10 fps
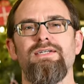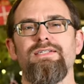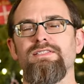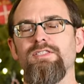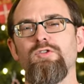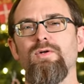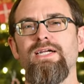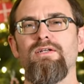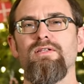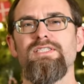It's a
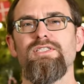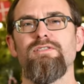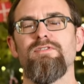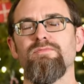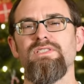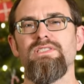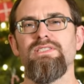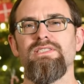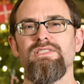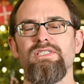great collection of
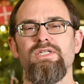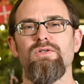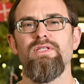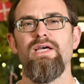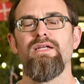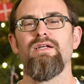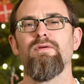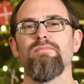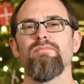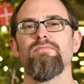images this year that
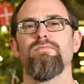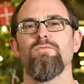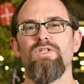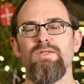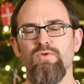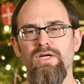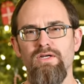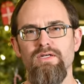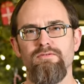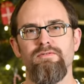I'm really
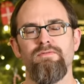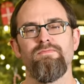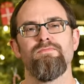proud of.